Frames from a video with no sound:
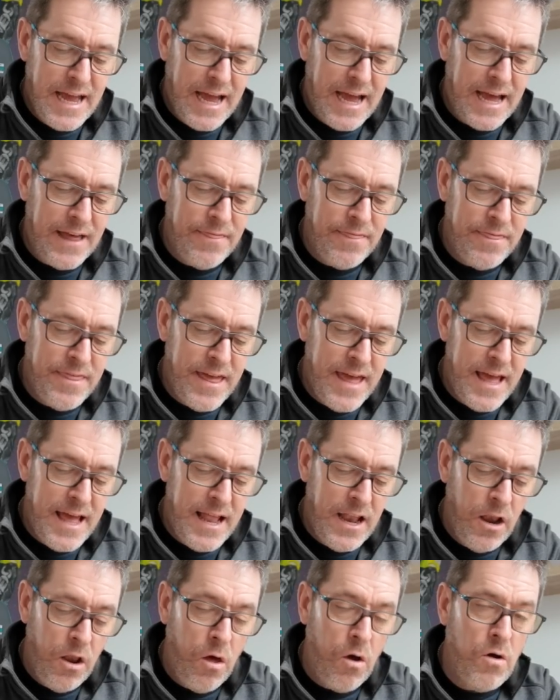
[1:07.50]
and
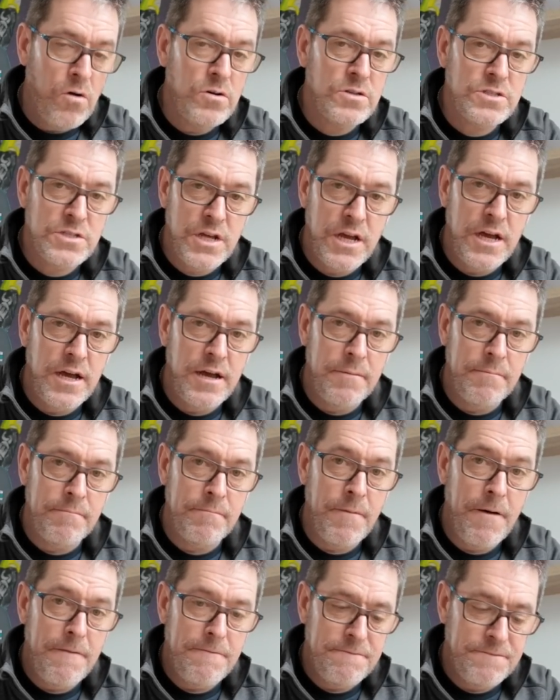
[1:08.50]
their
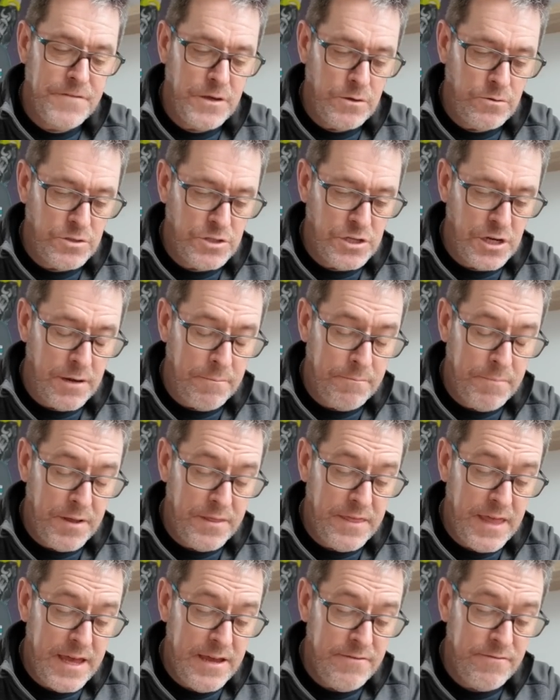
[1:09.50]
long-term future,
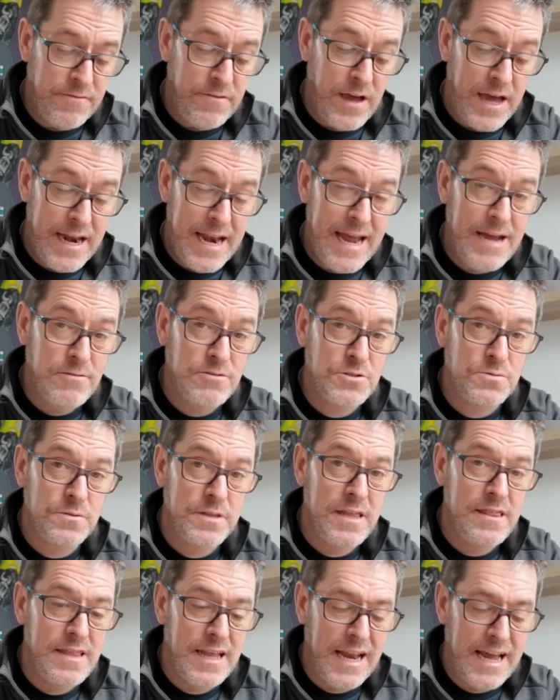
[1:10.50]
but they've announced
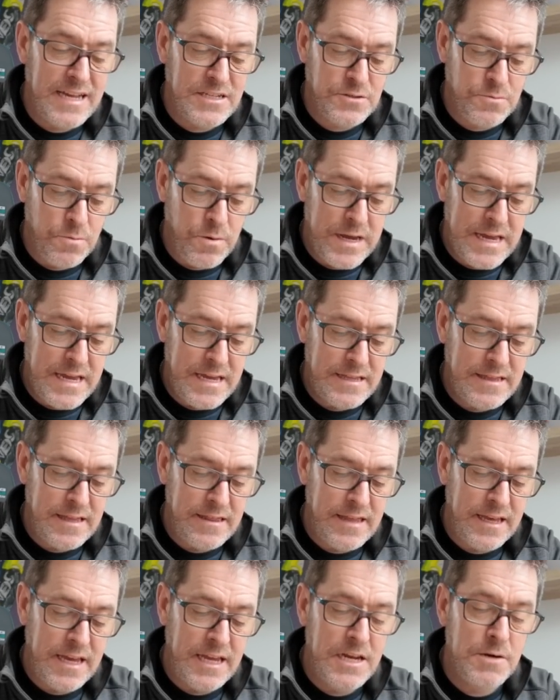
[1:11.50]
within the last week
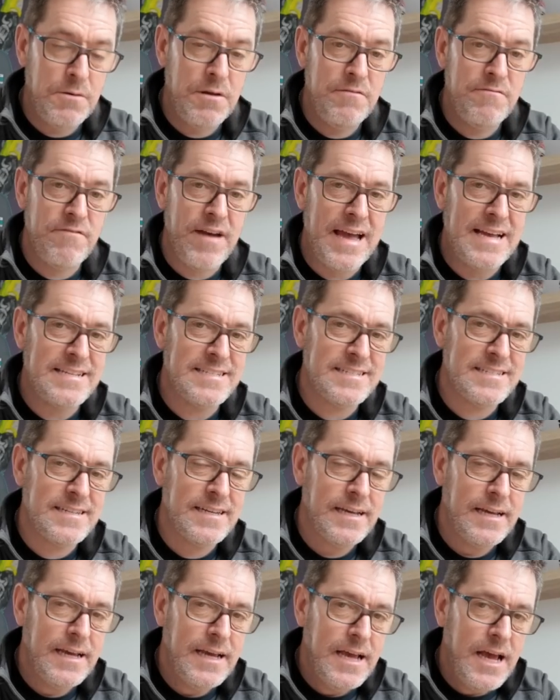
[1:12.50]
that they're going to invest
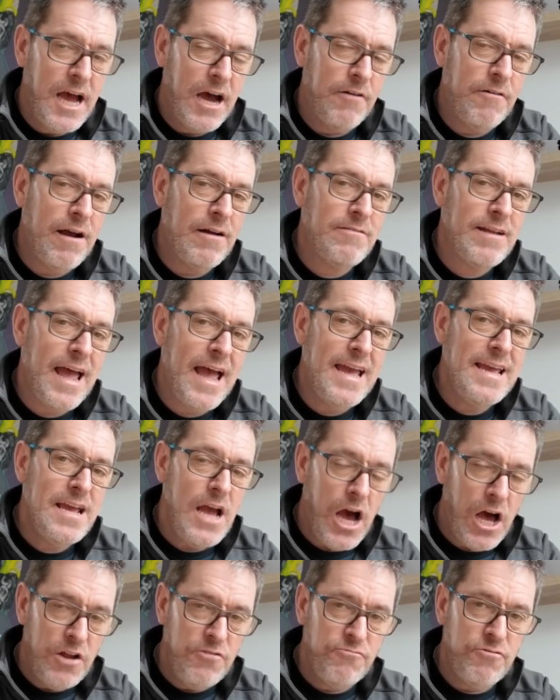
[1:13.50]
around
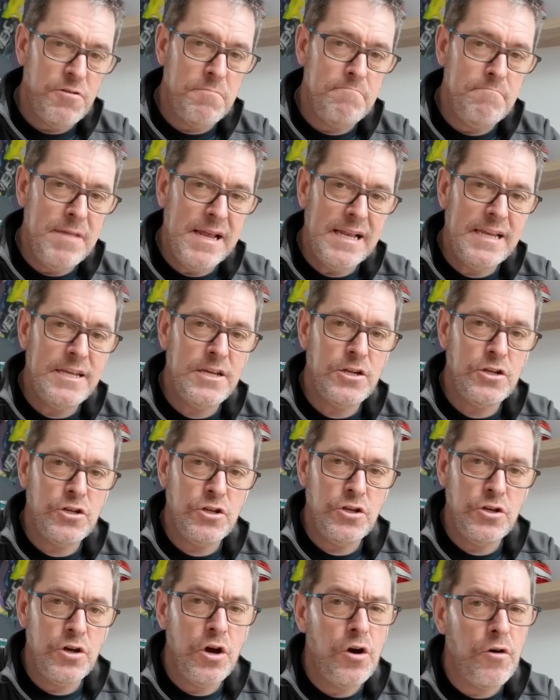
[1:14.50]
800 million
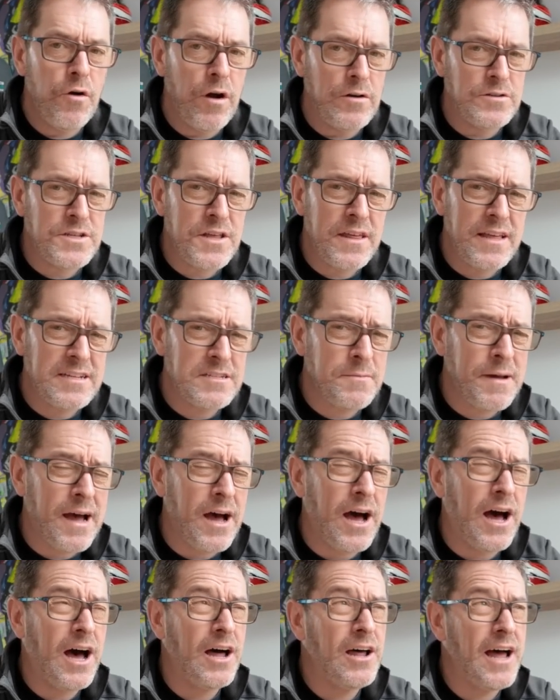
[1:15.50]
euros, I think it's
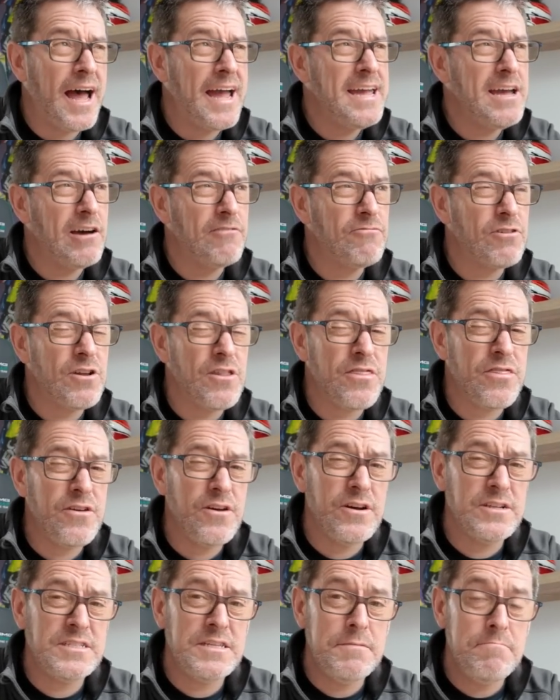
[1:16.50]
about
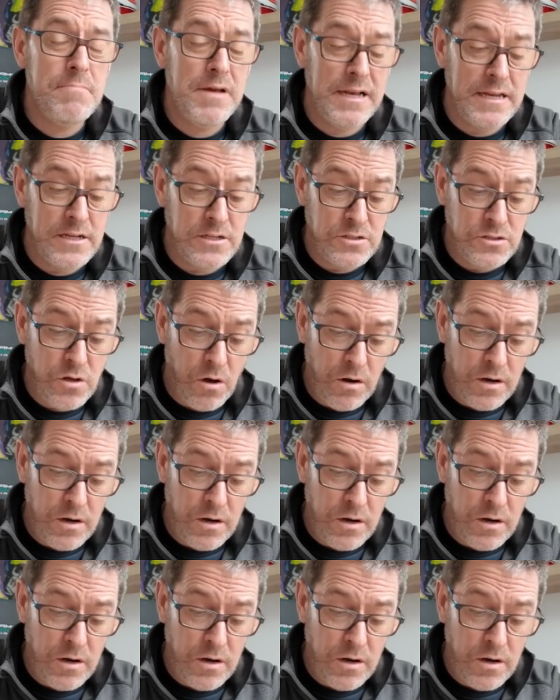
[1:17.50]
$830 million,